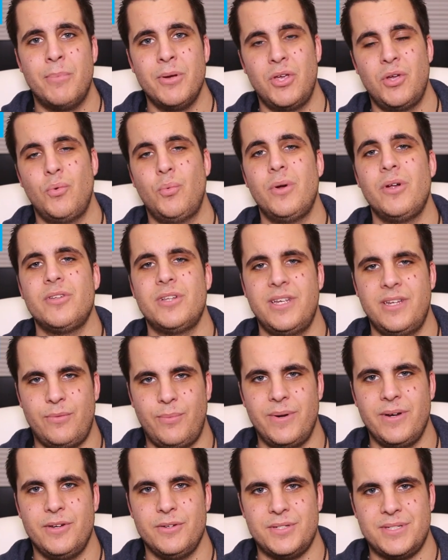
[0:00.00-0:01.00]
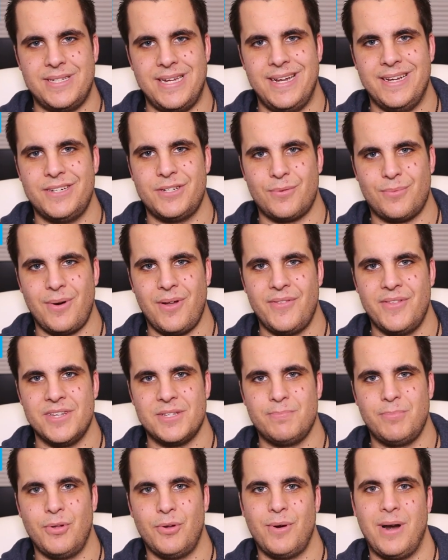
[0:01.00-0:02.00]
but you will need Windows 10 to run this
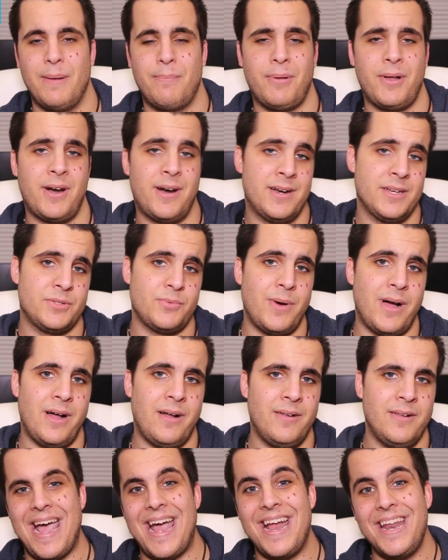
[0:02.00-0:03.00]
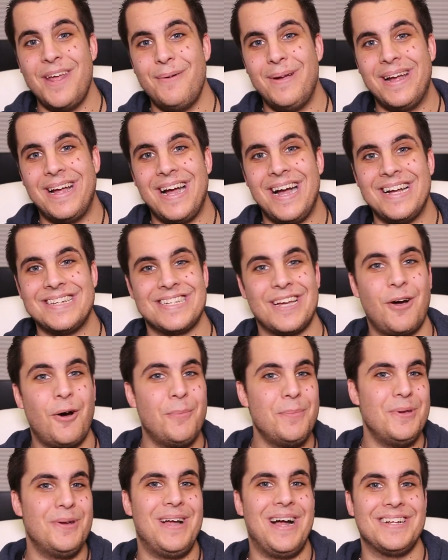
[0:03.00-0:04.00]
Blu-ray player as well. Anyway, guys, I
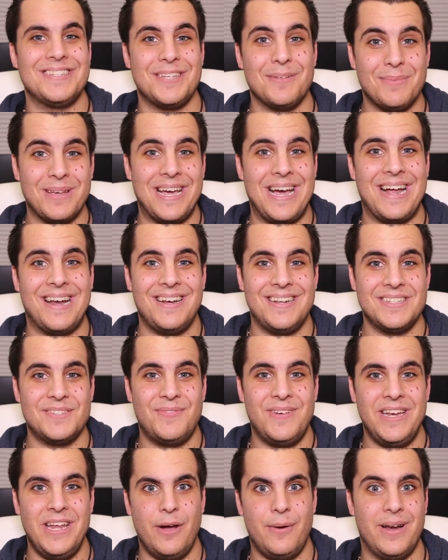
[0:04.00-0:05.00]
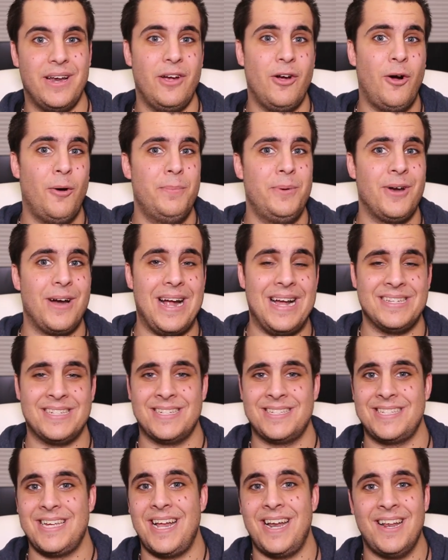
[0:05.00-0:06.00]
hope you got something out of this video and I hope you're as
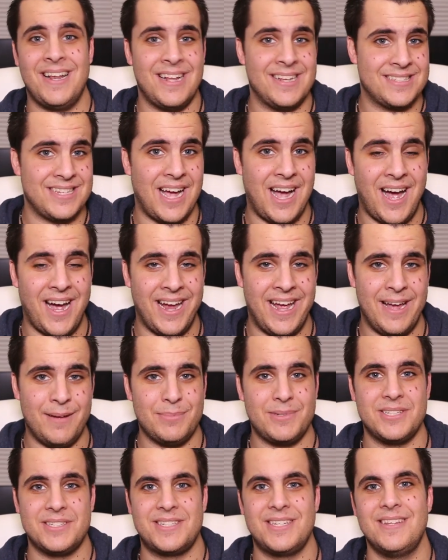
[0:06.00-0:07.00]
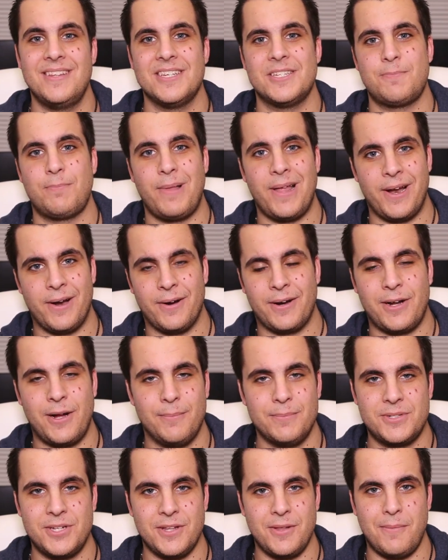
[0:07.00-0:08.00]
excited as I am to see this player
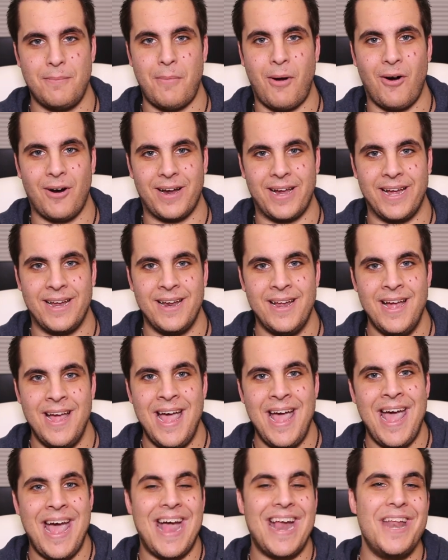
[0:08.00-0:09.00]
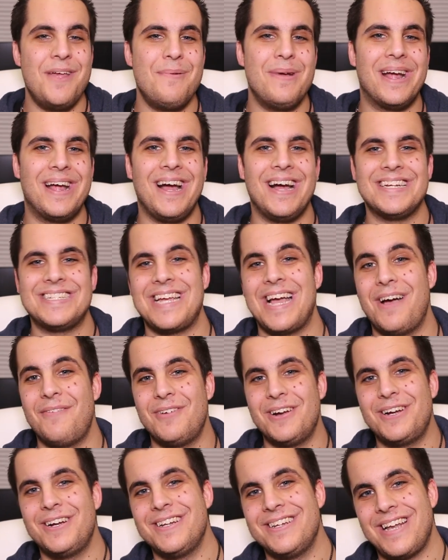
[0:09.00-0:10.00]
come to the market. Anyway, guys, have a
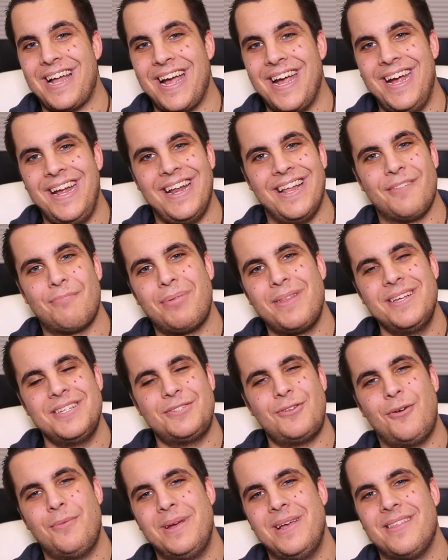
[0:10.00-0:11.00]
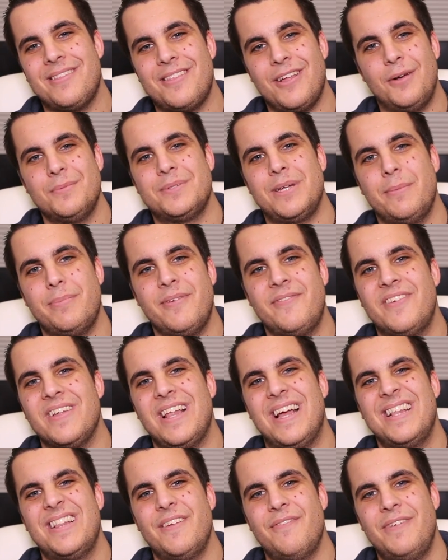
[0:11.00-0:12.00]
good night, and please throw me a thumbs up if you
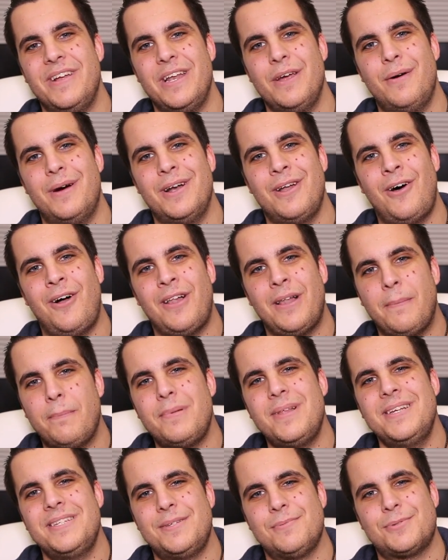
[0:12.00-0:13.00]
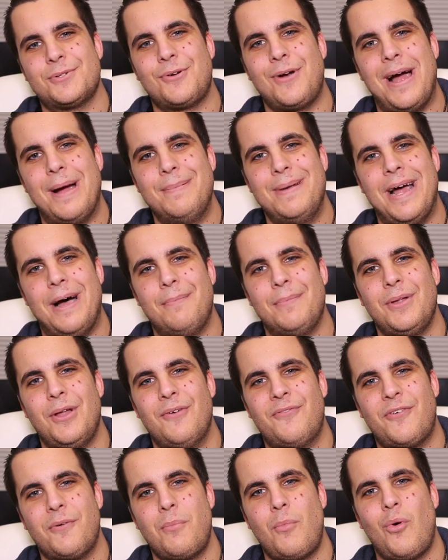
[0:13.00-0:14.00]
liked the video at all, and please subscribe down below
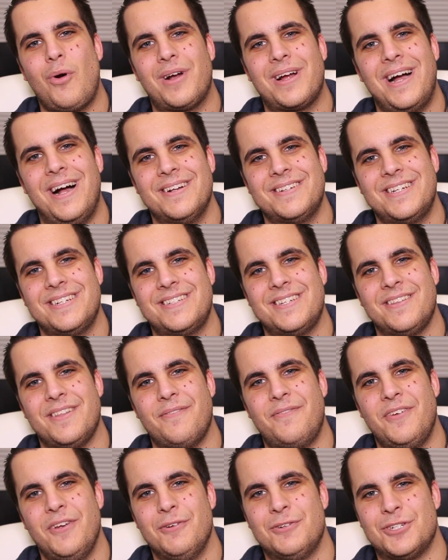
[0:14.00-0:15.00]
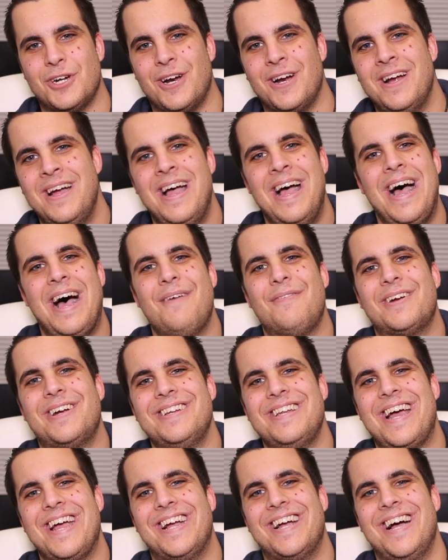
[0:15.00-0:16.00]
for more content in the future. Have a good
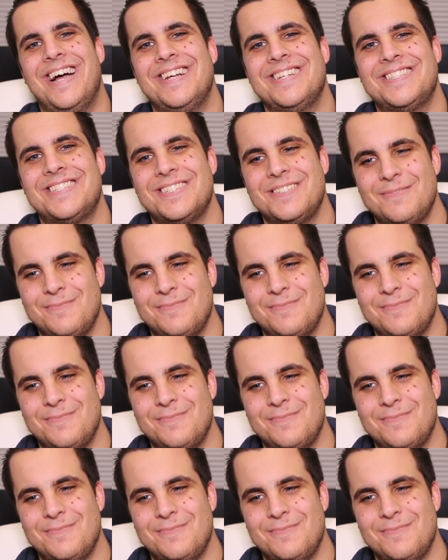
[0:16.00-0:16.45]
night, guys.